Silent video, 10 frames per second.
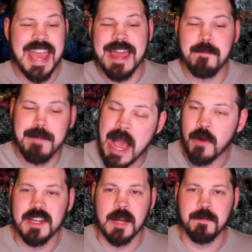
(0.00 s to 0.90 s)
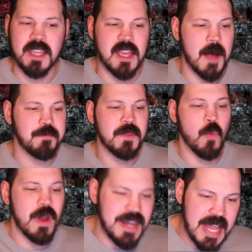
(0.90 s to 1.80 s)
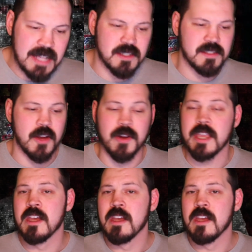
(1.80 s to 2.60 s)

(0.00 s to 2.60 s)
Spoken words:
and pounded up the gut when necessary.